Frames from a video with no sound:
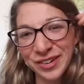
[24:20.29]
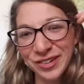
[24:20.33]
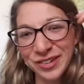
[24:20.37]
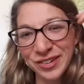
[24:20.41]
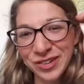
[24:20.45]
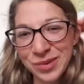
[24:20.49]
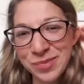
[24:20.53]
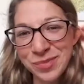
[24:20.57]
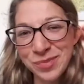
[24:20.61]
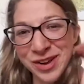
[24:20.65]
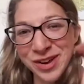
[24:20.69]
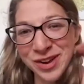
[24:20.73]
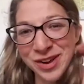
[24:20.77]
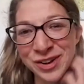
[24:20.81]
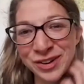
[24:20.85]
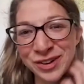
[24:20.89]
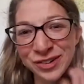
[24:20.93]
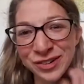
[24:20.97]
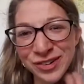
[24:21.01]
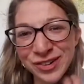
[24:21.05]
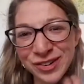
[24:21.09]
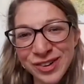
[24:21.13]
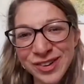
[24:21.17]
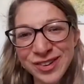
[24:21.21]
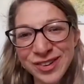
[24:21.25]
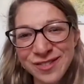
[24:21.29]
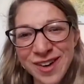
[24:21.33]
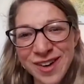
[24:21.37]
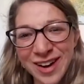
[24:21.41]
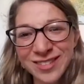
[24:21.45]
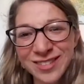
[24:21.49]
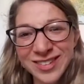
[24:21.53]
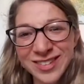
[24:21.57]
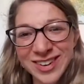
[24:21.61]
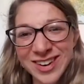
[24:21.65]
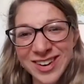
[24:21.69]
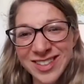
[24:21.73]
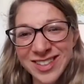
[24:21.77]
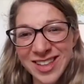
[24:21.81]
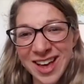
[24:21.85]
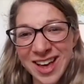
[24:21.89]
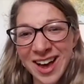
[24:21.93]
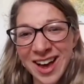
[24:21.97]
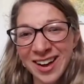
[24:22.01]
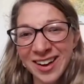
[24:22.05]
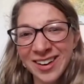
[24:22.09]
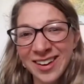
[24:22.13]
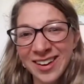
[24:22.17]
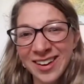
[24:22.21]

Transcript: some of the culture surrounding that.